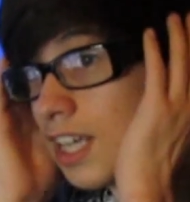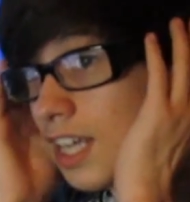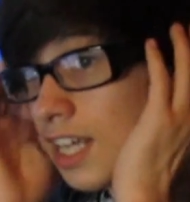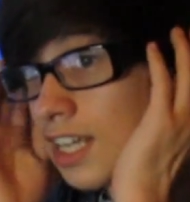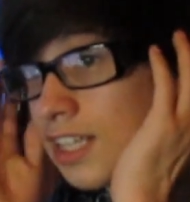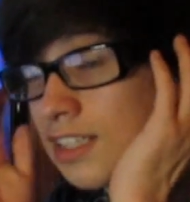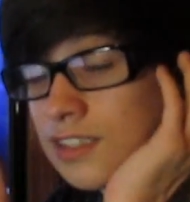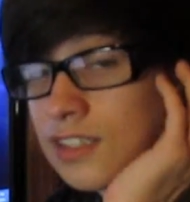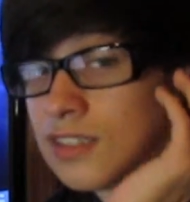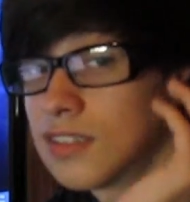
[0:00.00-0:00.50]

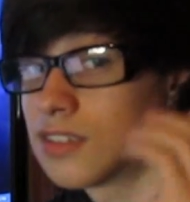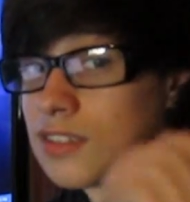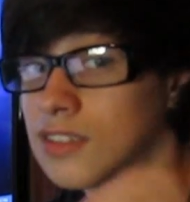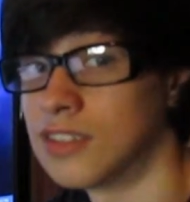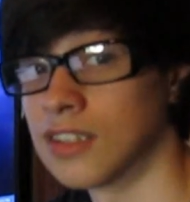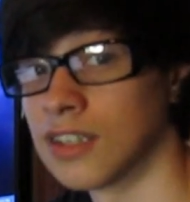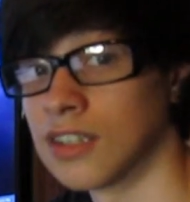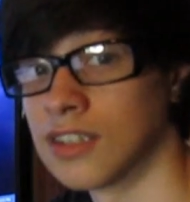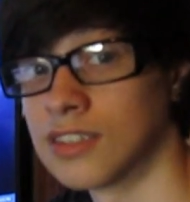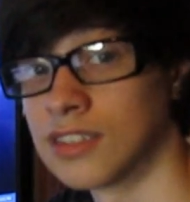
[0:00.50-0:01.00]
It just
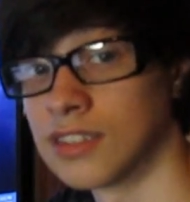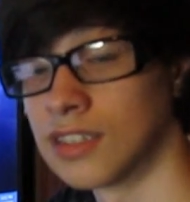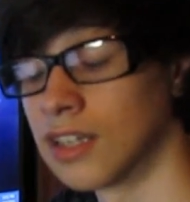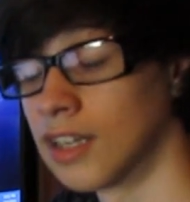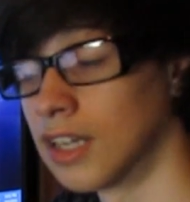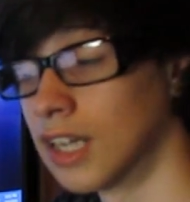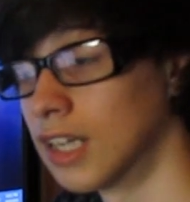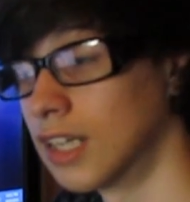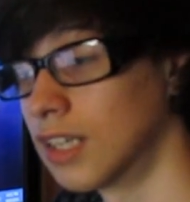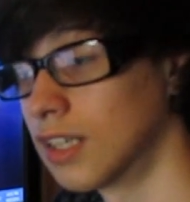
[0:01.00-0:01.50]
does
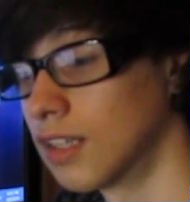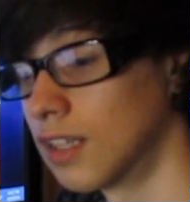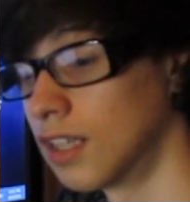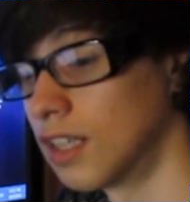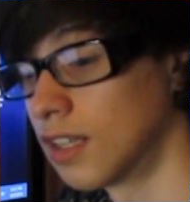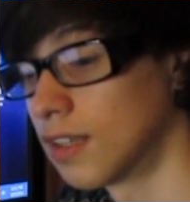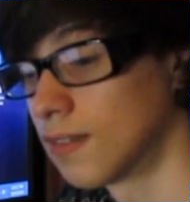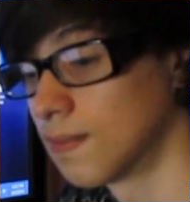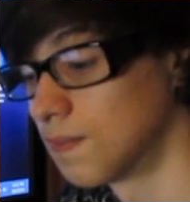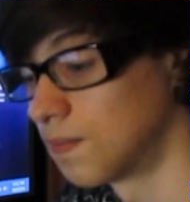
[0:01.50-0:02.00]
that.
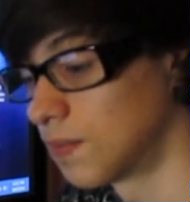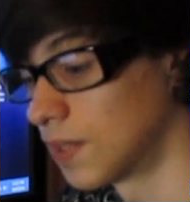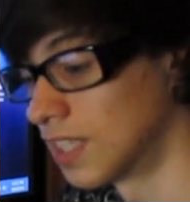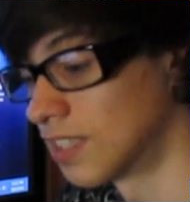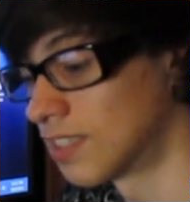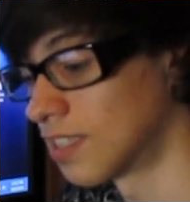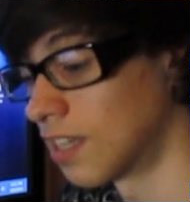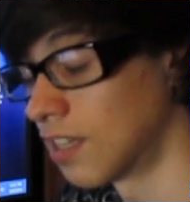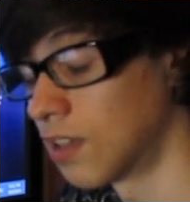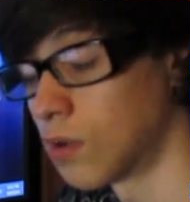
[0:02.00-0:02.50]
Like,
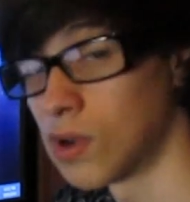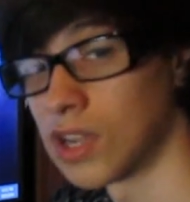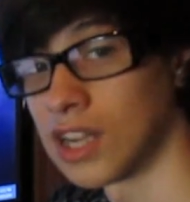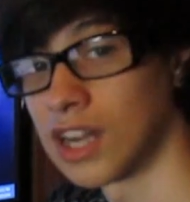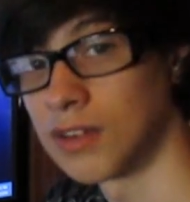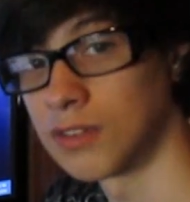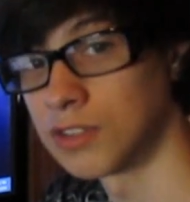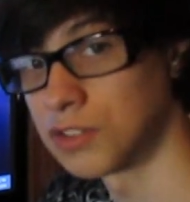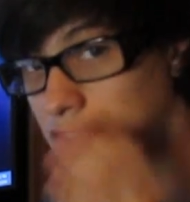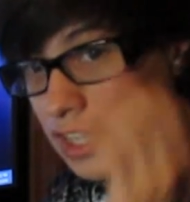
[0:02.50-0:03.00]
it's annoying.
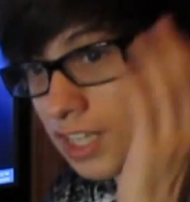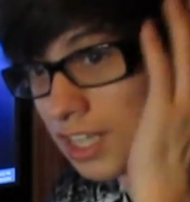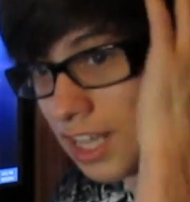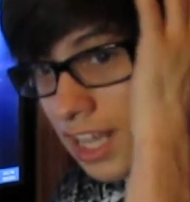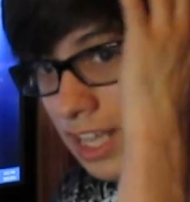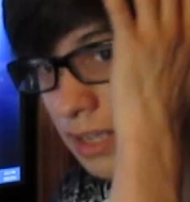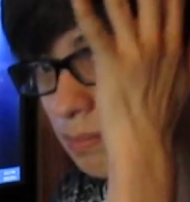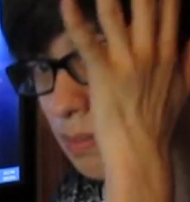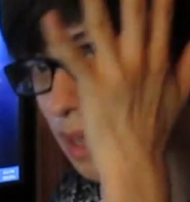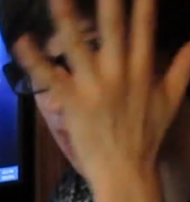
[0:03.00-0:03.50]
I'll try to
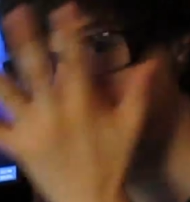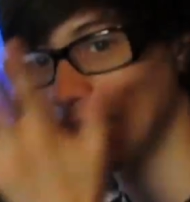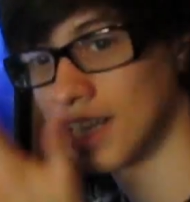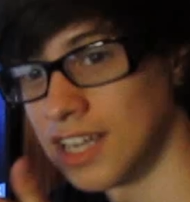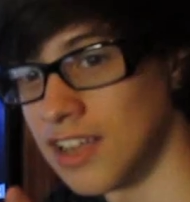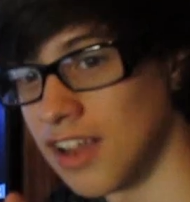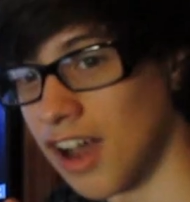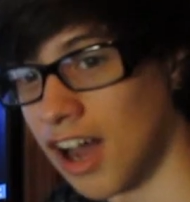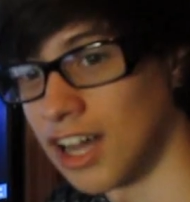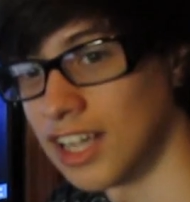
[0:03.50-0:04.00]
like make
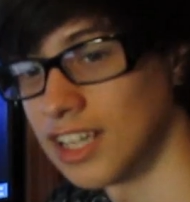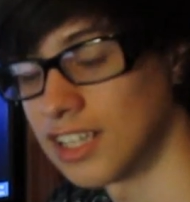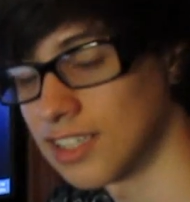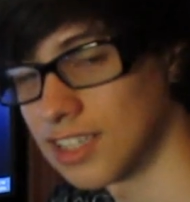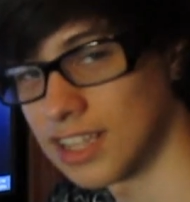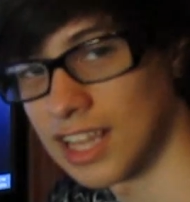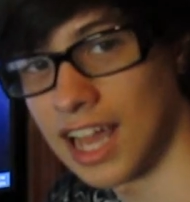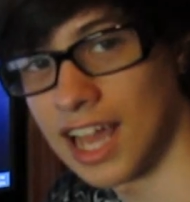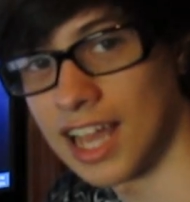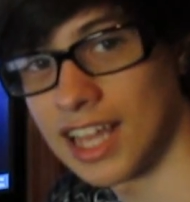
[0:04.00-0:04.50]
not
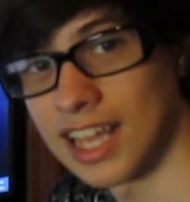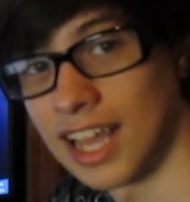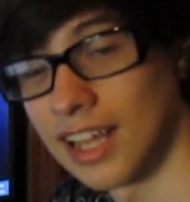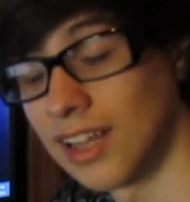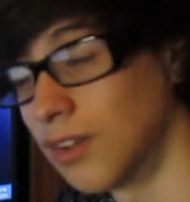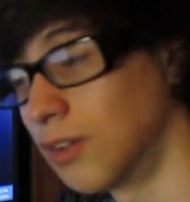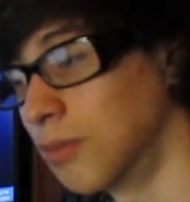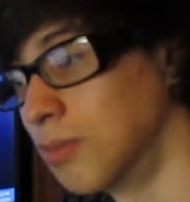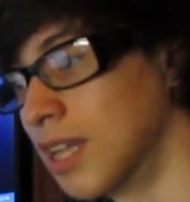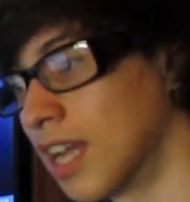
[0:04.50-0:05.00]
that and
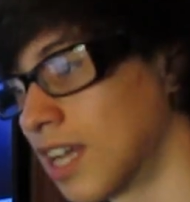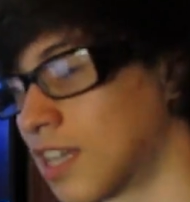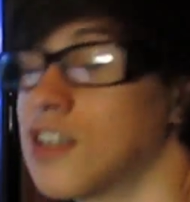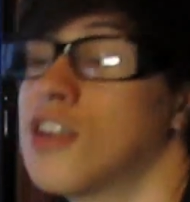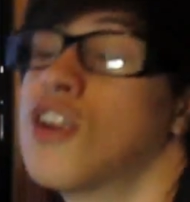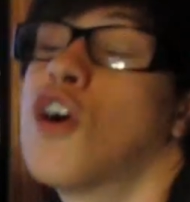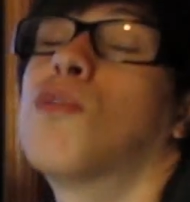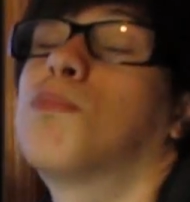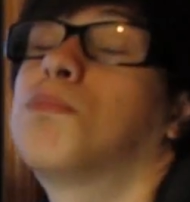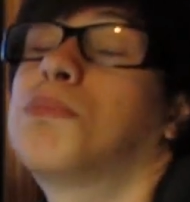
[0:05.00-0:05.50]
it'll be like,
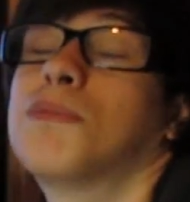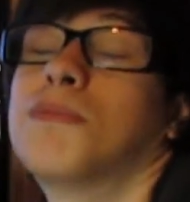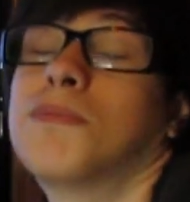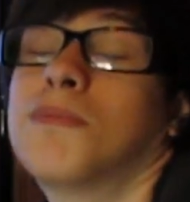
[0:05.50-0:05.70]
nope.